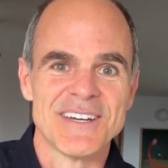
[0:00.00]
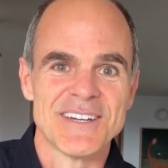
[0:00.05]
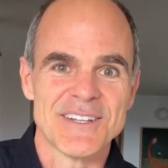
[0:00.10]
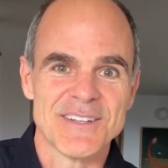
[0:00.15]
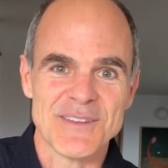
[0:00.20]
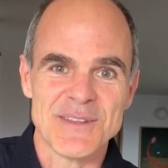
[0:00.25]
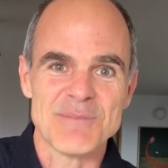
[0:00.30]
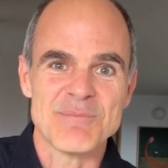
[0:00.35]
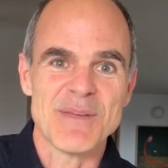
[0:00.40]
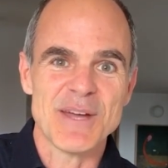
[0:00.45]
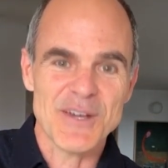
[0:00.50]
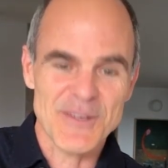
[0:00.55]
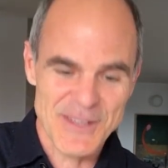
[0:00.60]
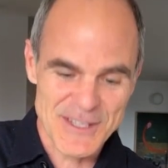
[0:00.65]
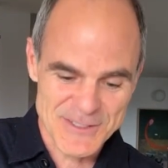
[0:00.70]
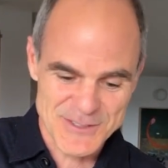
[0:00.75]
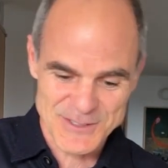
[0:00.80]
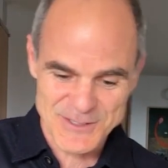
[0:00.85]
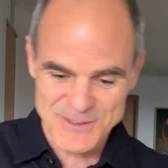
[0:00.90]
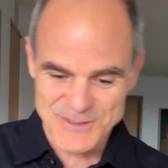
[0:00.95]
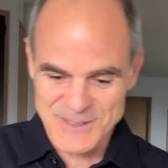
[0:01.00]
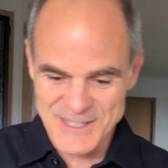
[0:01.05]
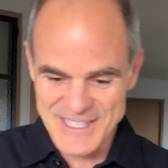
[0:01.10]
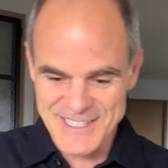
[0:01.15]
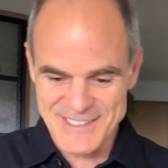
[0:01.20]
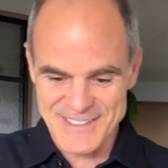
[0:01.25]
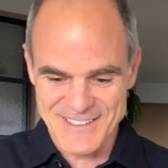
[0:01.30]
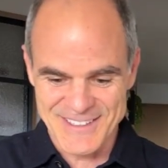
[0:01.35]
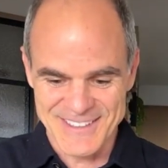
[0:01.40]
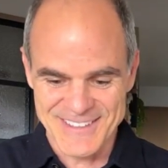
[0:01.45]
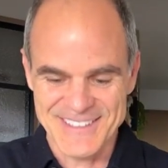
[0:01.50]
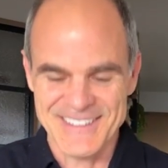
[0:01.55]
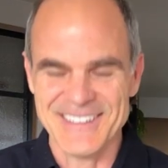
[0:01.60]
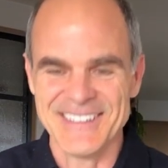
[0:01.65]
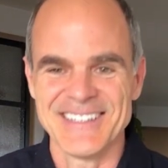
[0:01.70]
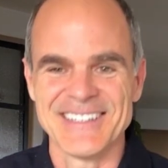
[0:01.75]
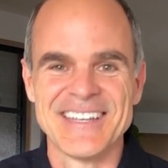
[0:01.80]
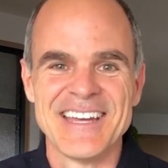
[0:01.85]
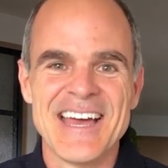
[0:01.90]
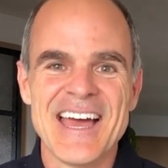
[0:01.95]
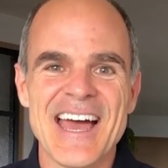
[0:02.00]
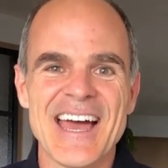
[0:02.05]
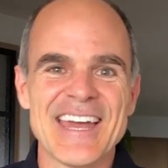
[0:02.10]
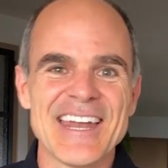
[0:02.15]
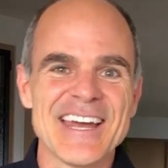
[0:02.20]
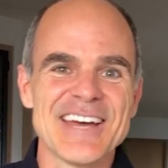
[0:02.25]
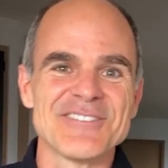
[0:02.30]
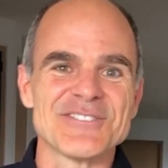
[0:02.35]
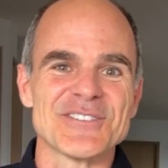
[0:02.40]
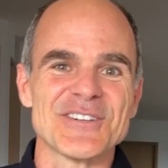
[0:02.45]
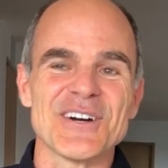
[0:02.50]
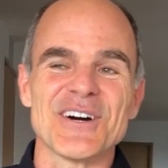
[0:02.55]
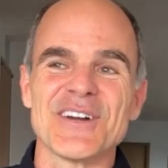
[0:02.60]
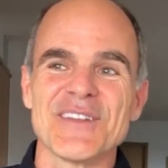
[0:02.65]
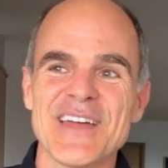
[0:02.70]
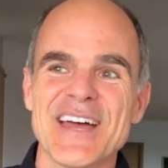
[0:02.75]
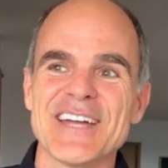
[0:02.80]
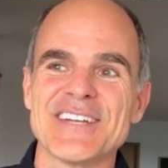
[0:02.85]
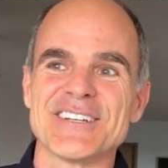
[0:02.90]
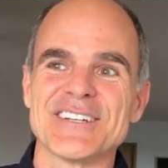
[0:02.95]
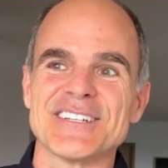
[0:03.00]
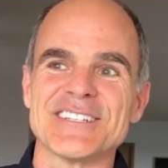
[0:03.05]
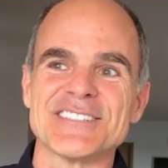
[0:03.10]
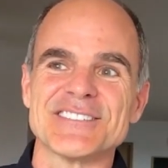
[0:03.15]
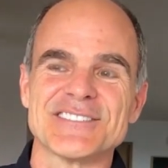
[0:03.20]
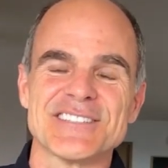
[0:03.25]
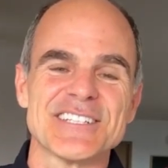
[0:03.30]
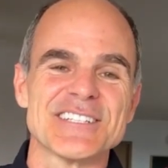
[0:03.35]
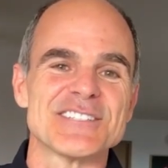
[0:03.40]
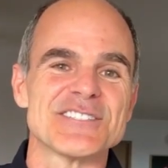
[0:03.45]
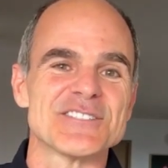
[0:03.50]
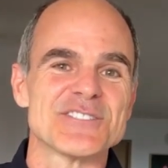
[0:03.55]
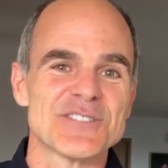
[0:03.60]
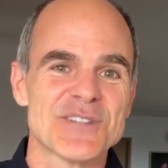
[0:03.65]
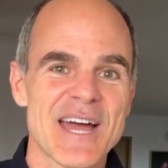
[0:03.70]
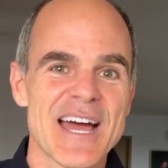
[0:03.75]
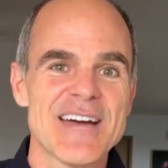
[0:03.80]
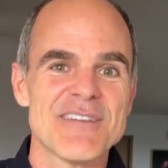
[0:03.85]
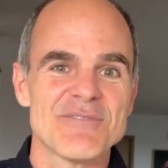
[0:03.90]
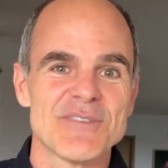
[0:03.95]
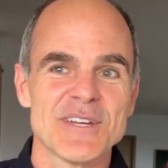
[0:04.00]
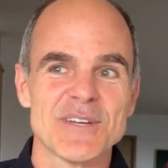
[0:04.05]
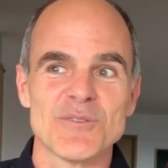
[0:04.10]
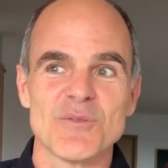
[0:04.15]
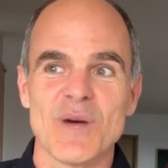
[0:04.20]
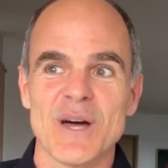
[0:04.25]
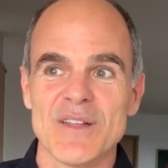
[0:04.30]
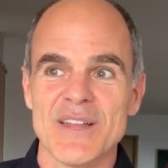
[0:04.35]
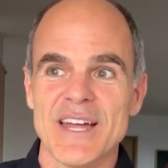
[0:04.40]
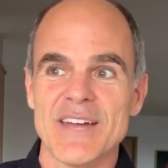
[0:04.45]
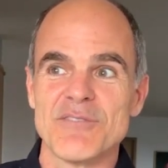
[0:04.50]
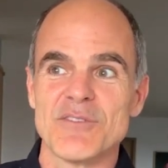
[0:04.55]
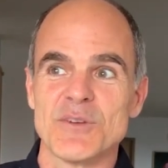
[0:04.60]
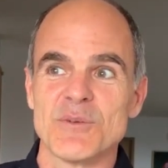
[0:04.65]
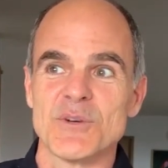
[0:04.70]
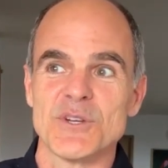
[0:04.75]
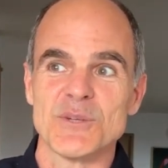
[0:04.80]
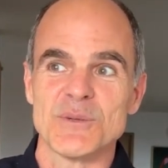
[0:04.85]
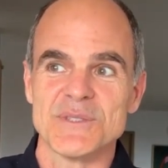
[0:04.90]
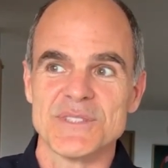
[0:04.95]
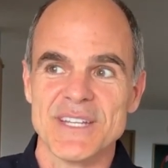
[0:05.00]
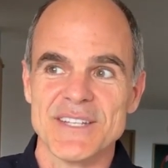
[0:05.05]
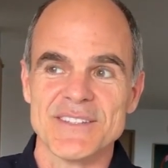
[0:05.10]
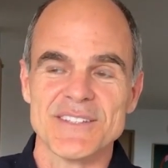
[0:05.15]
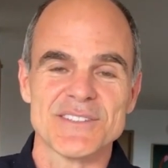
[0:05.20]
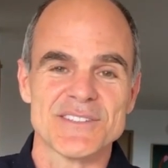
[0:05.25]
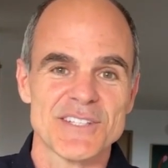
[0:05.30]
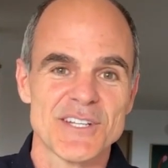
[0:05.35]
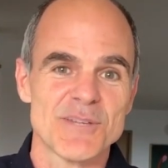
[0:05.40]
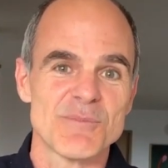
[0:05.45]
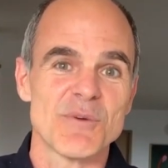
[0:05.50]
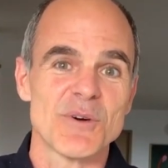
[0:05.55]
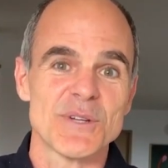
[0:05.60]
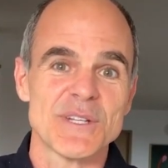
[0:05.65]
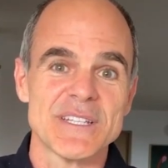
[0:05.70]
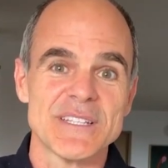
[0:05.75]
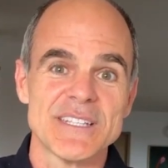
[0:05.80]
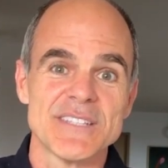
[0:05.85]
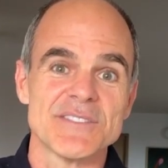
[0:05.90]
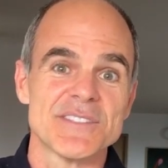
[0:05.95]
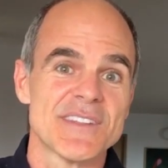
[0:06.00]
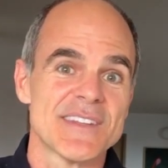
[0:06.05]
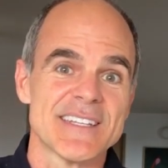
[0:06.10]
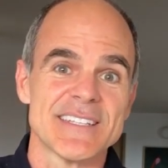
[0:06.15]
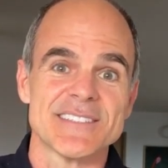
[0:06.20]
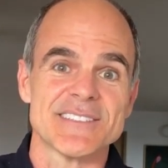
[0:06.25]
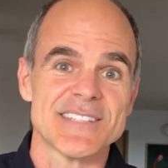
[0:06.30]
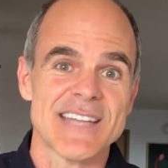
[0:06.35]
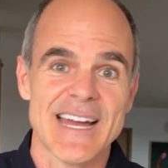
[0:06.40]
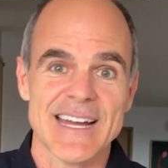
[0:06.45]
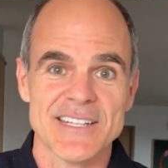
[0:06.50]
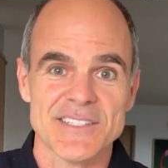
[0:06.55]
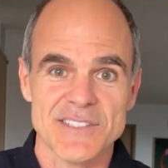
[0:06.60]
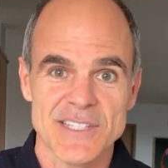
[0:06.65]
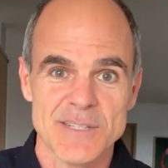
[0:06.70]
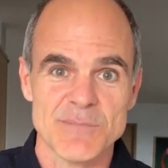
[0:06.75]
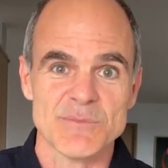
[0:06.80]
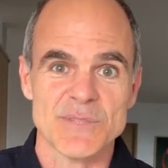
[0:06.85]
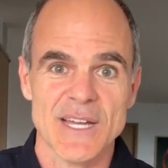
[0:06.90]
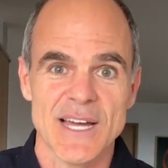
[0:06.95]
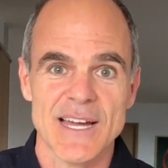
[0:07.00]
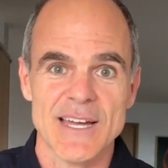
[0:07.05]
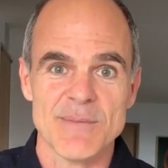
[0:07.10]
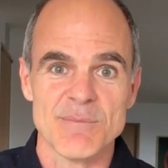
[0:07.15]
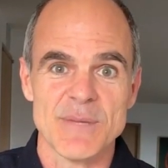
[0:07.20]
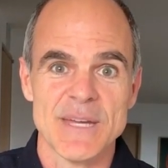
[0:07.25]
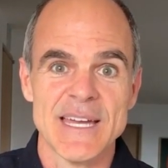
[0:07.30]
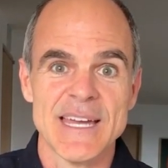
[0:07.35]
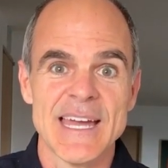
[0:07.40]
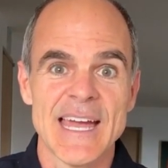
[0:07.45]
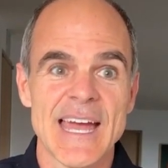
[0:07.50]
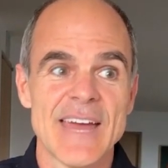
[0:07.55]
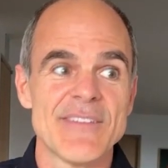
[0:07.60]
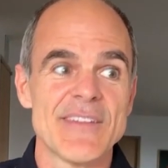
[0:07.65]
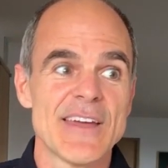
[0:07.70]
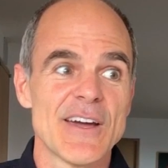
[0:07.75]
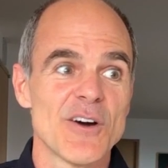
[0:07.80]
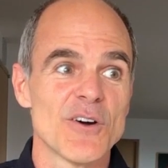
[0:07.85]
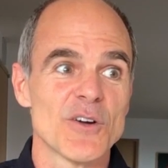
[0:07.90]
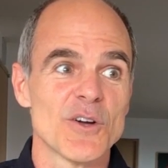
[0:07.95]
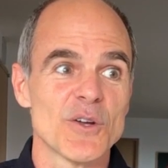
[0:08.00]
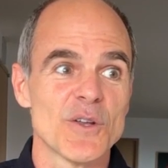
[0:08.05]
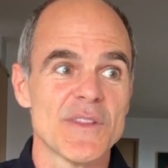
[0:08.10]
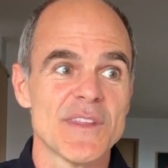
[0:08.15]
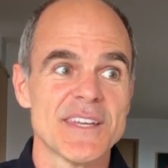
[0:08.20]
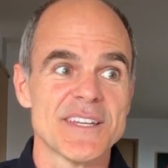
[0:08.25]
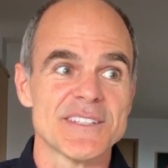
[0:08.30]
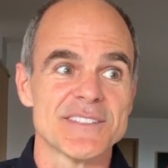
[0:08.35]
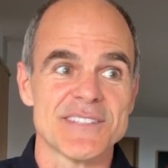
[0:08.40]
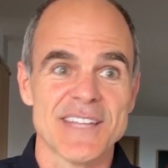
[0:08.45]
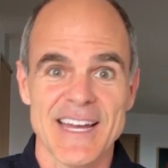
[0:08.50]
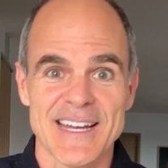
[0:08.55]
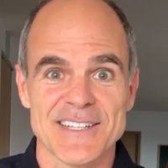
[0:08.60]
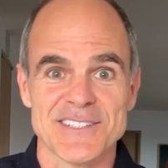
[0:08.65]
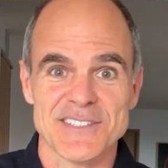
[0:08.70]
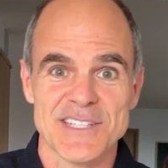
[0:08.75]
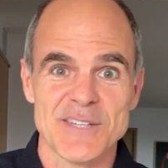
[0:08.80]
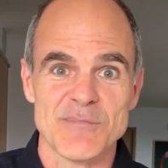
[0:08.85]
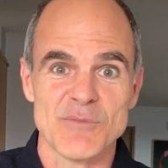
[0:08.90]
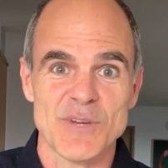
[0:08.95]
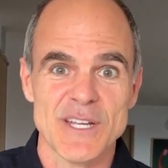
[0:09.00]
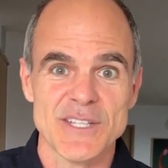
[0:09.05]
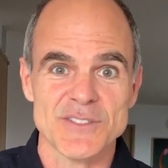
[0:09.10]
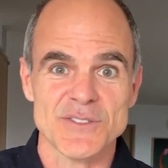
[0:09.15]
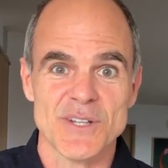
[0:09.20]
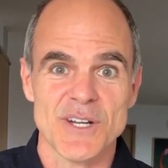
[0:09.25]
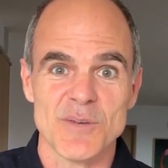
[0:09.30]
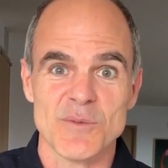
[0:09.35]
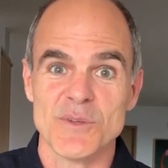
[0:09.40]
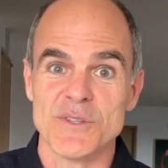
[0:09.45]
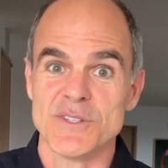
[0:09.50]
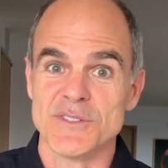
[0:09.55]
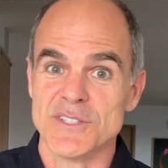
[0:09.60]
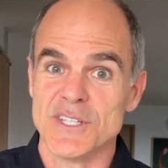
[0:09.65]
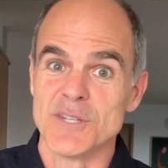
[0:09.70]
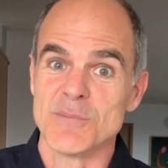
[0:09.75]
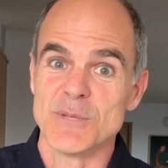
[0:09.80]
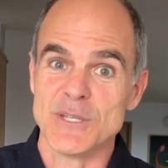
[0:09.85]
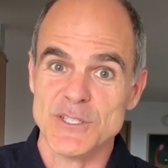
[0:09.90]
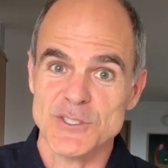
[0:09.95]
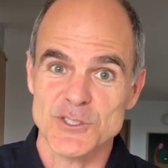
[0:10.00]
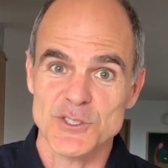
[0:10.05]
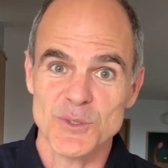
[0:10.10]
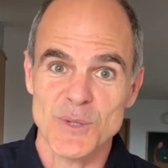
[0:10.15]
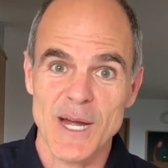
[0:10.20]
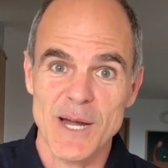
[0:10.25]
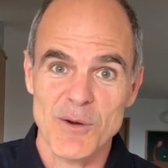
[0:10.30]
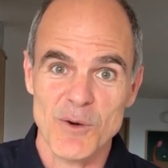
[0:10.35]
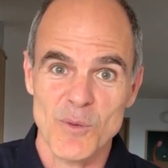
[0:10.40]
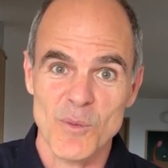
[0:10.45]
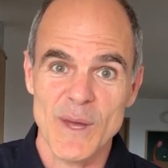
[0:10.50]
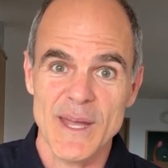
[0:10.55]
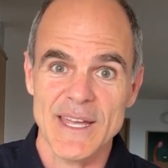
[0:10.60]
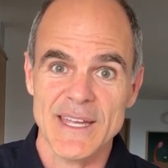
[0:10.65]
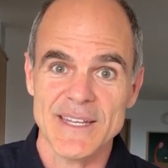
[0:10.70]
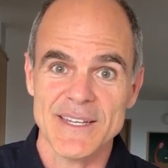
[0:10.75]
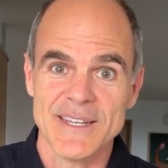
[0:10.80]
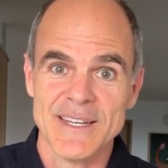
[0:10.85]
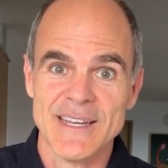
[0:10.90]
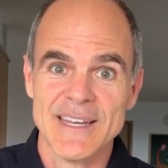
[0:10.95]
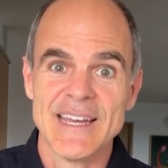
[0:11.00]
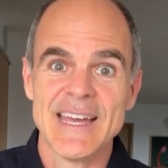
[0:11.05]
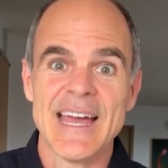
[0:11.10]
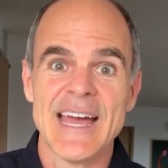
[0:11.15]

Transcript: They mail that to you later. And after all that, you're going to sit in traffic while everyone who was at the ceremony leaves at the exact same time, and they all go to the exact same restaurant where there's going to be a 2-hour wait,